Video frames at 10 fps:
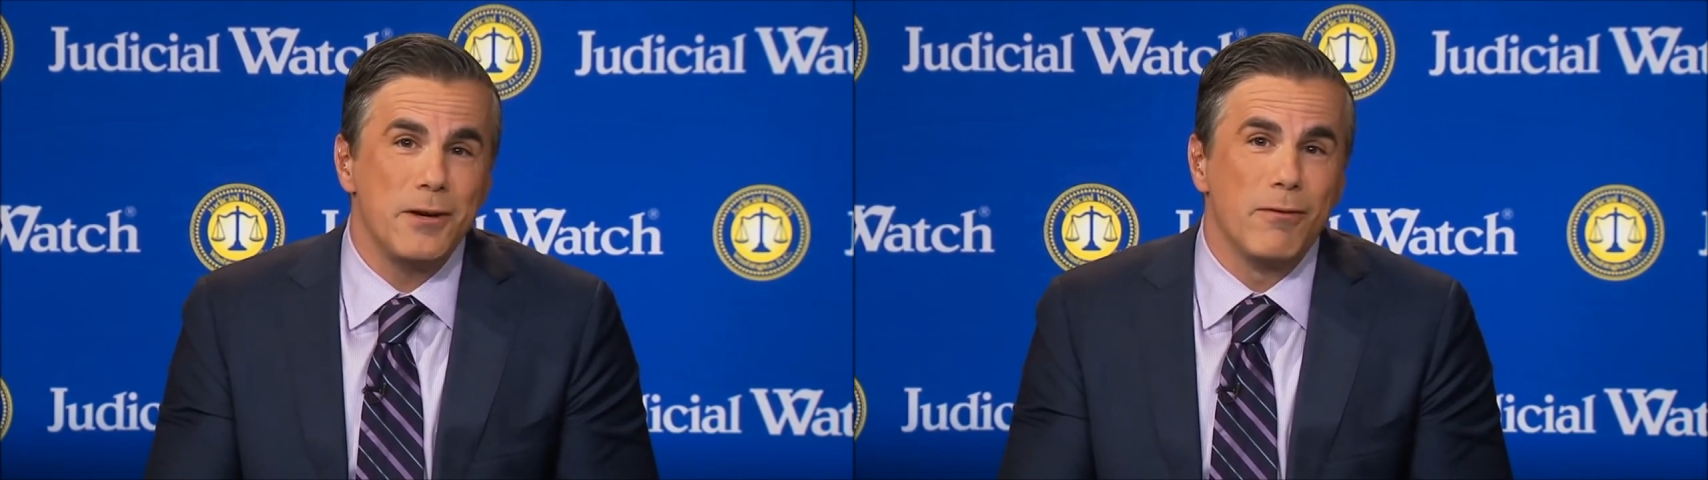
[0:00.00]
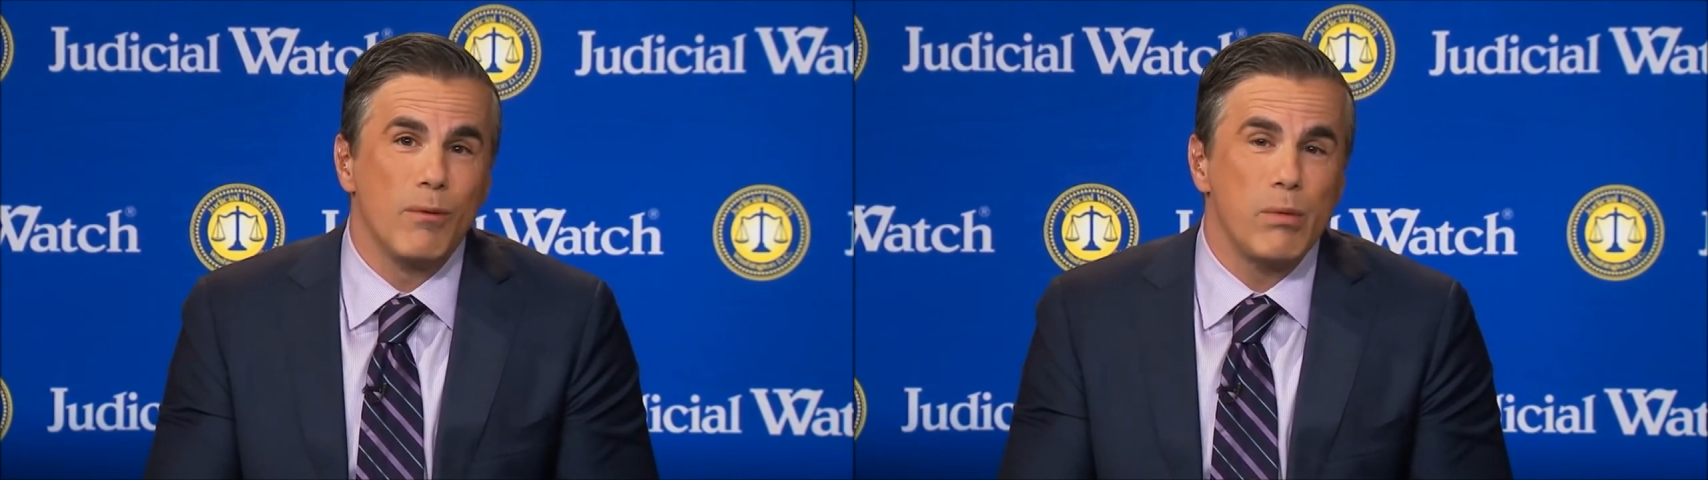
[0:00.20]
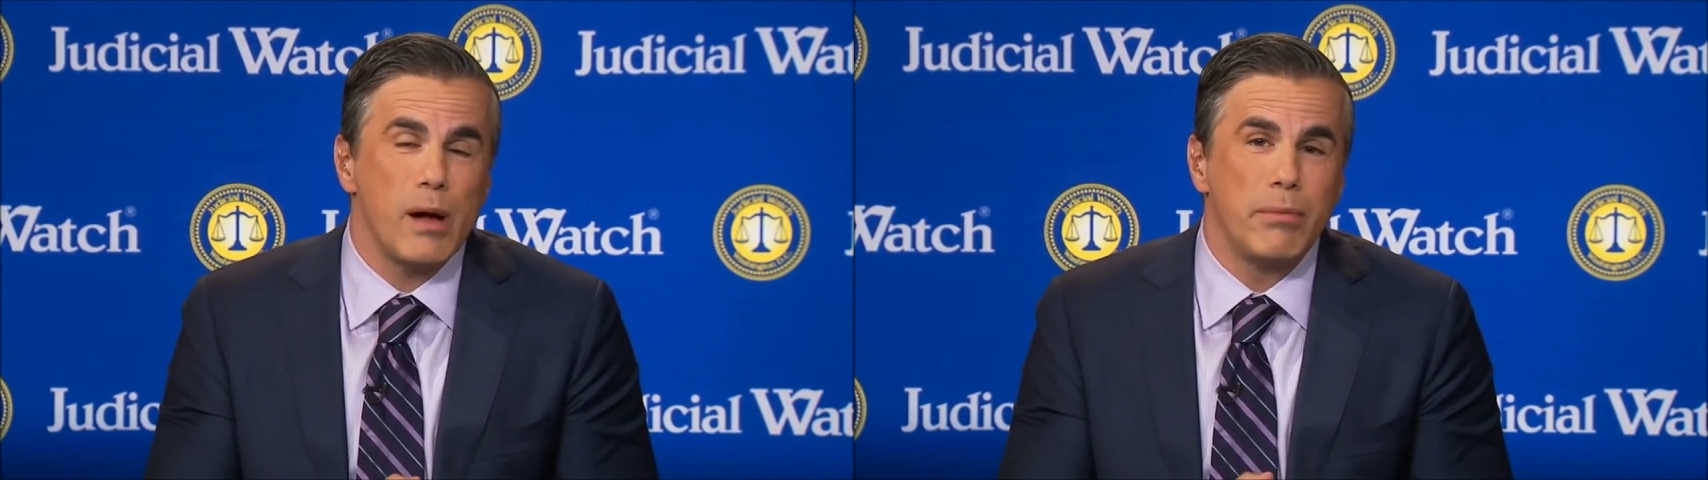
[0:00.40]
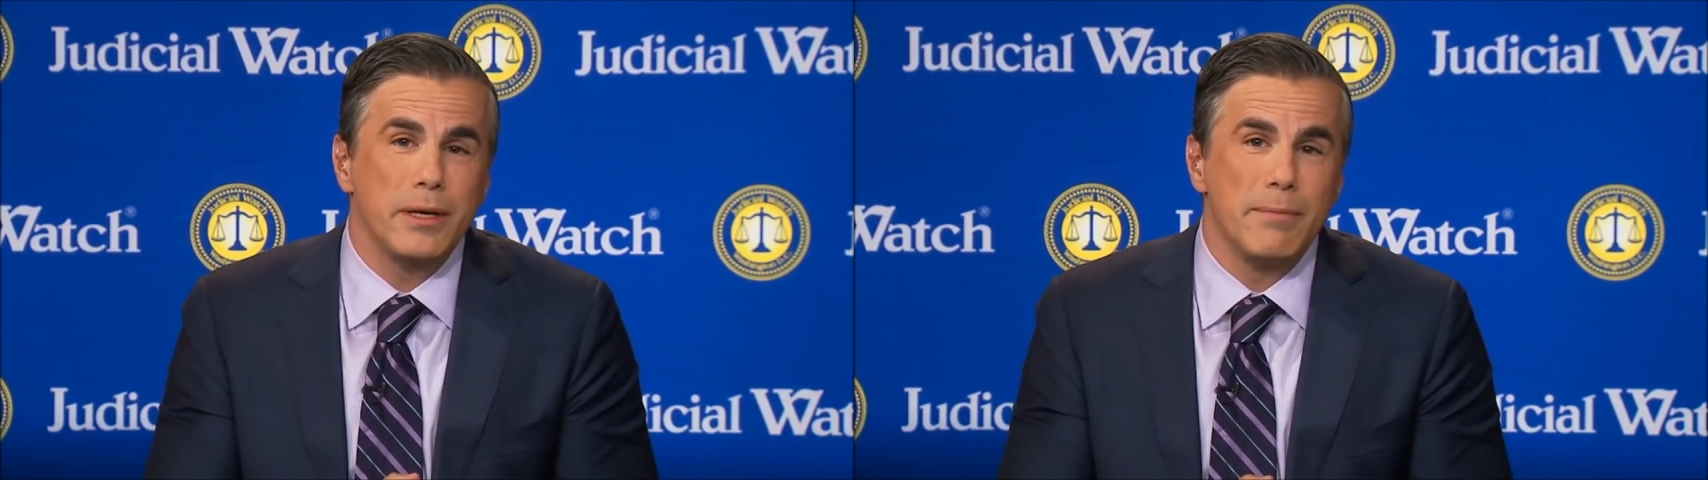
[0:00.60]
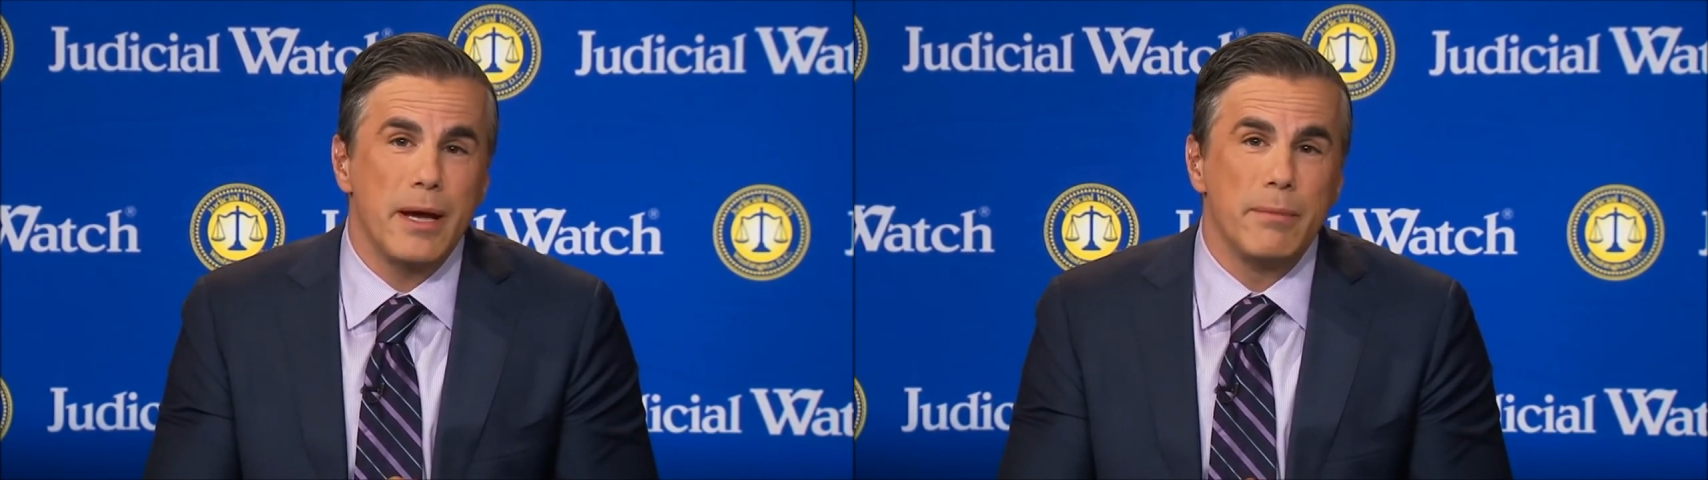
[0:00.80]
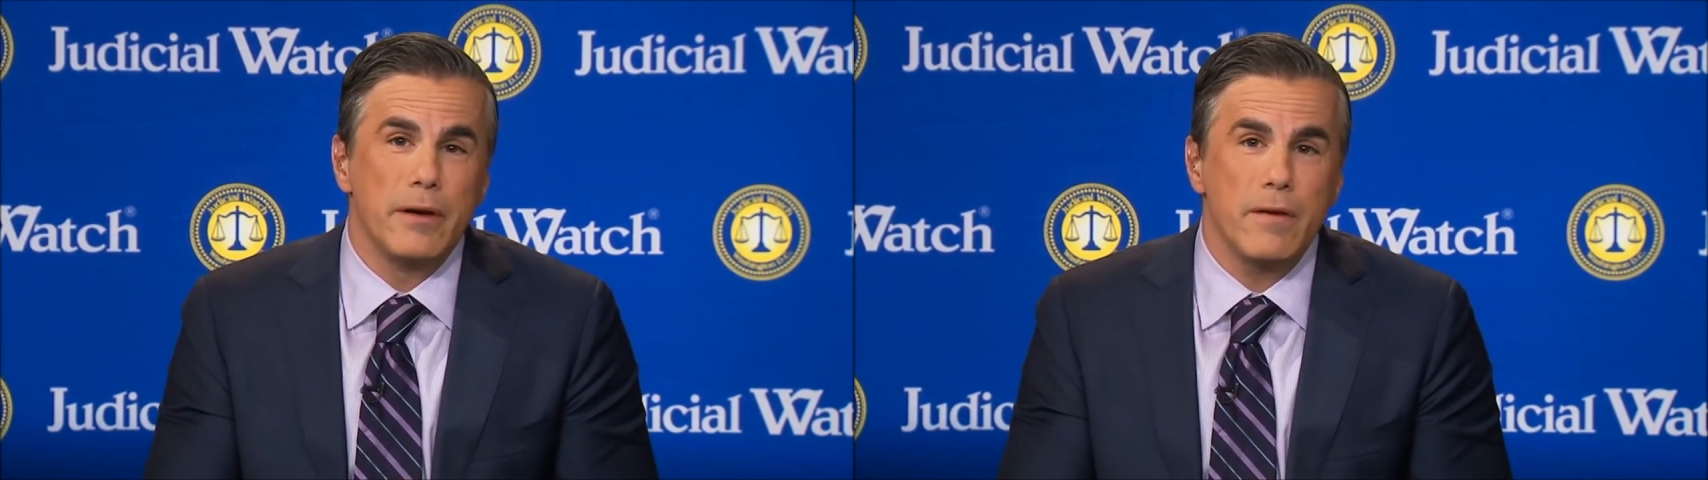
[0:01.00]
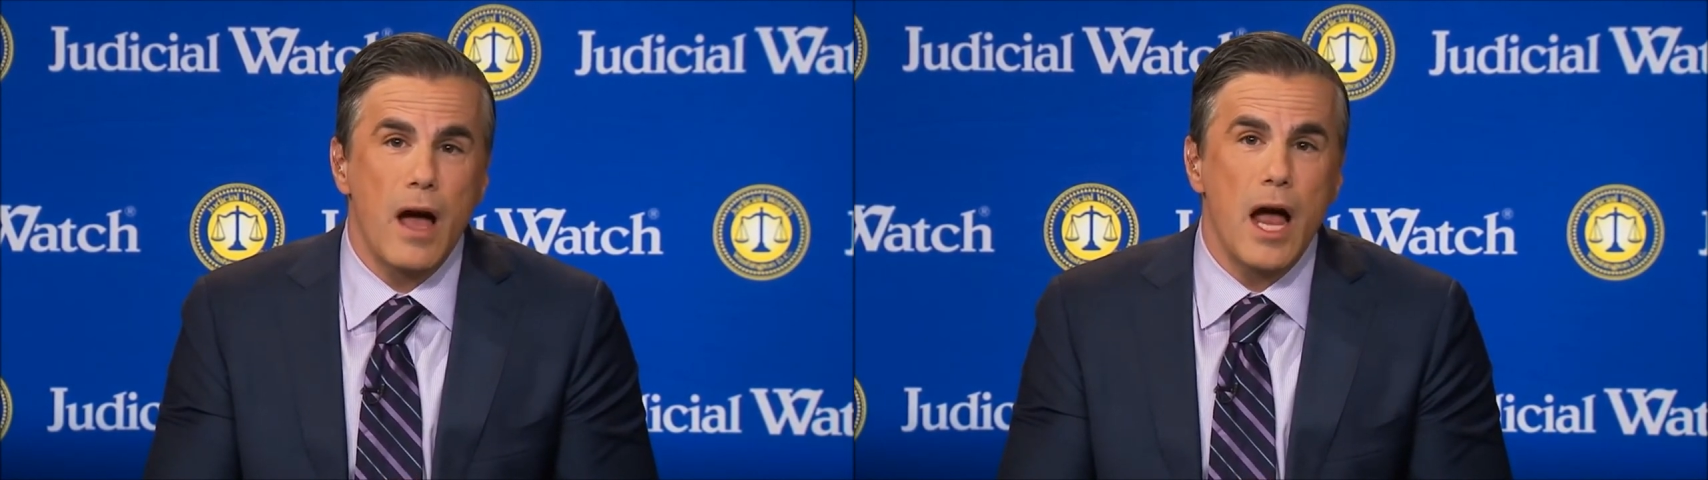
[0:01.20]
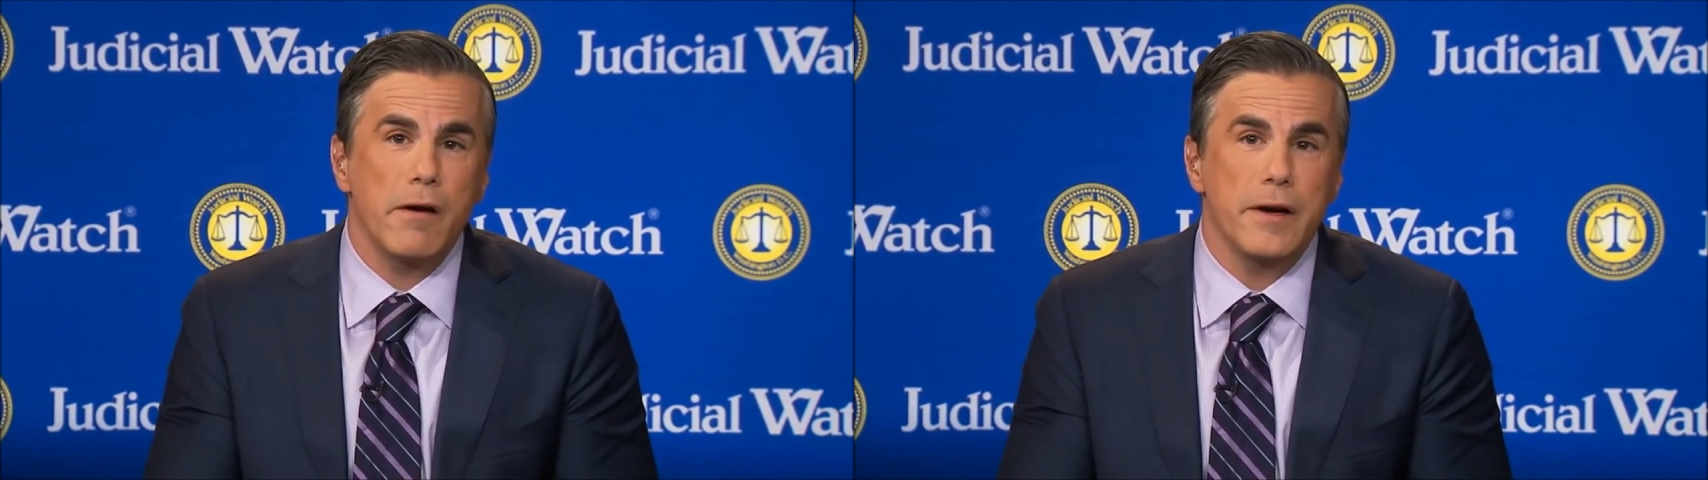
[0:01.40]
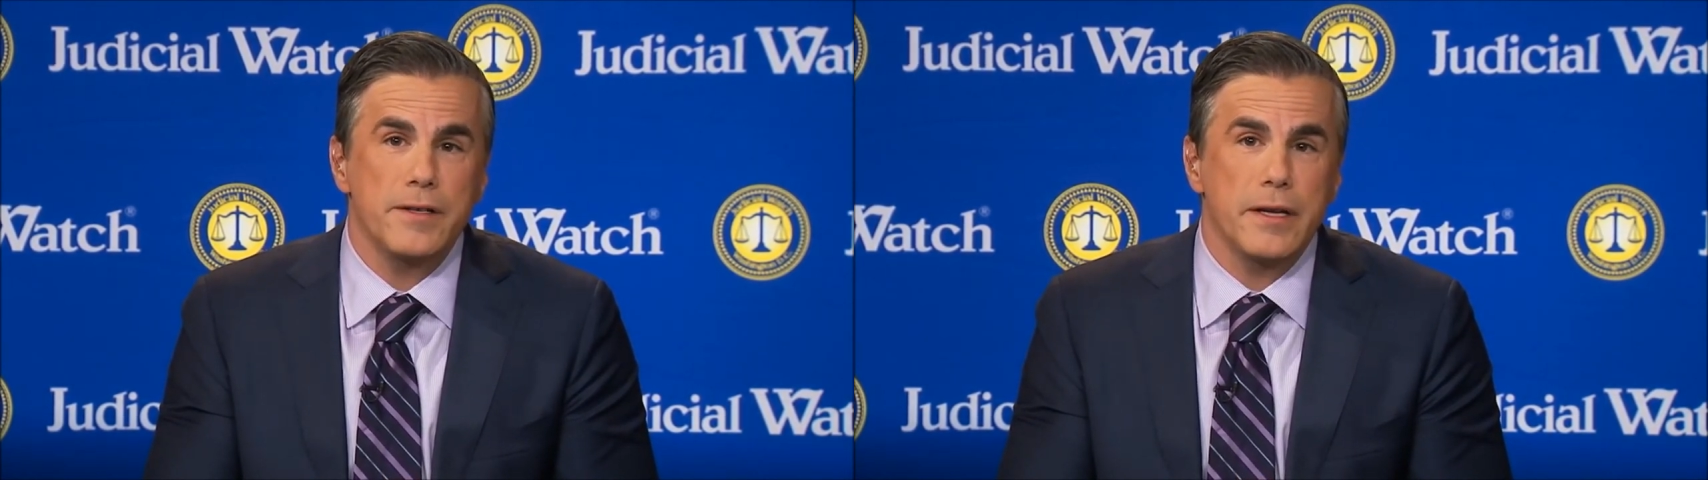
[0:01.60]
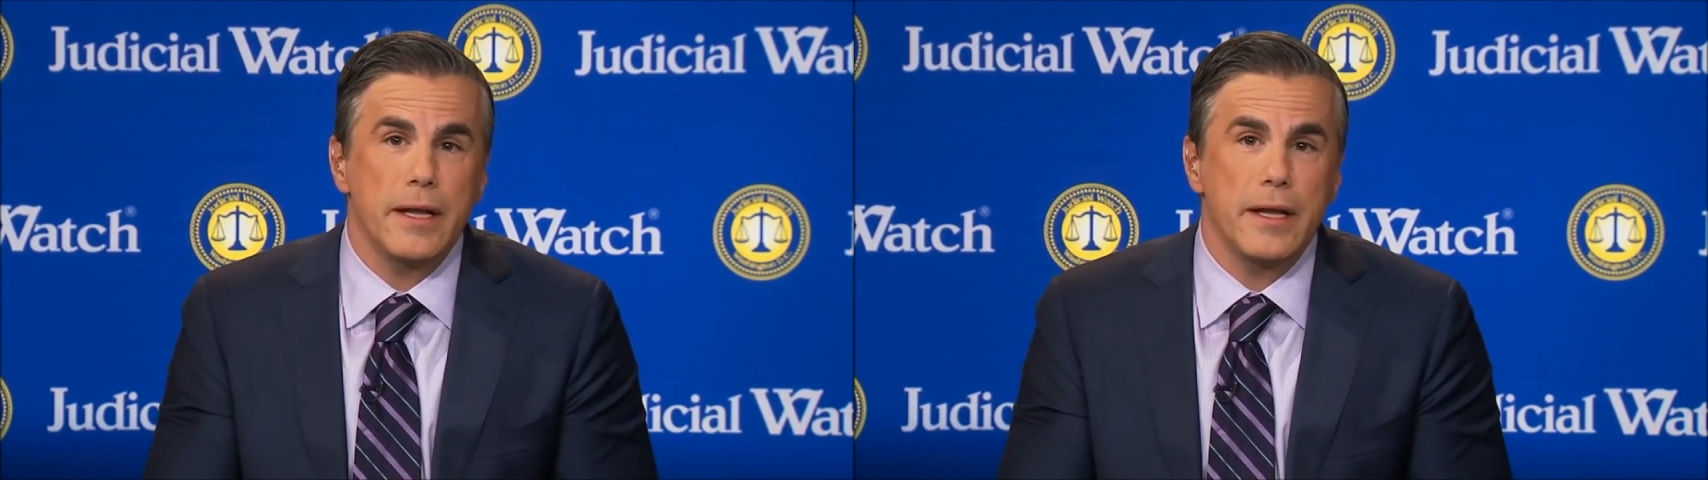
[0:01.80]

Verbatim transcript: to a Republican member of Congress,